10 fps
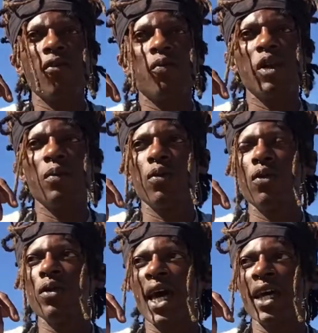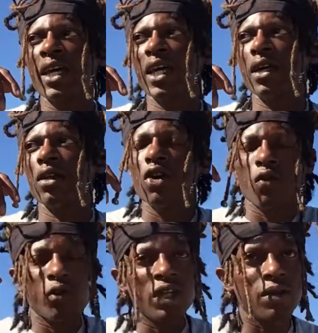people that can
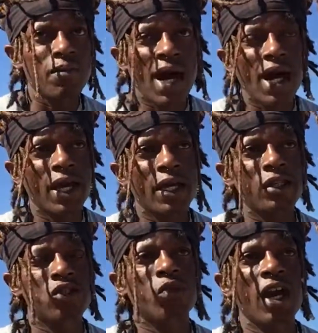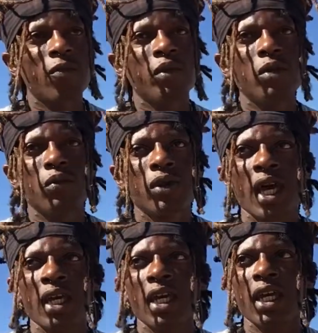read minds. We have people that
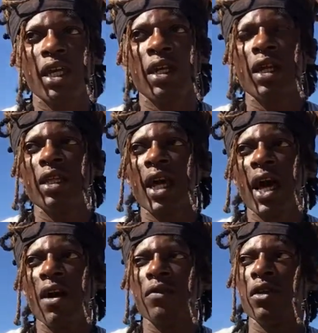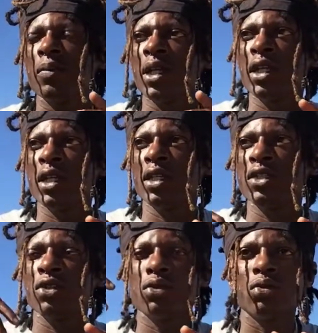have the
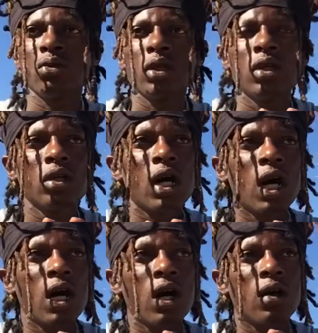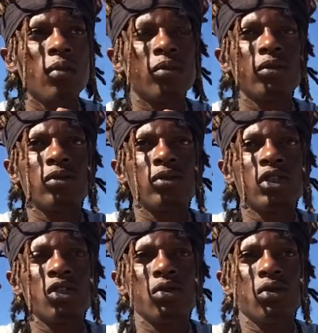abilities um,
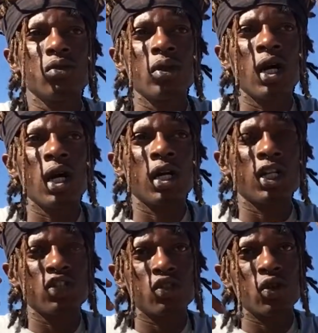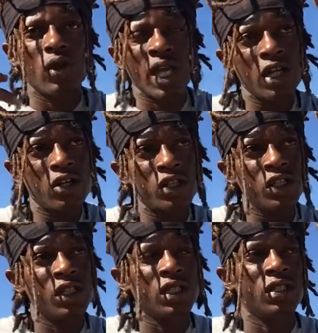to control
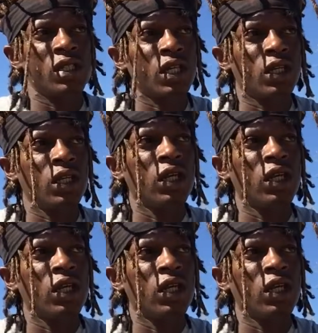energies, and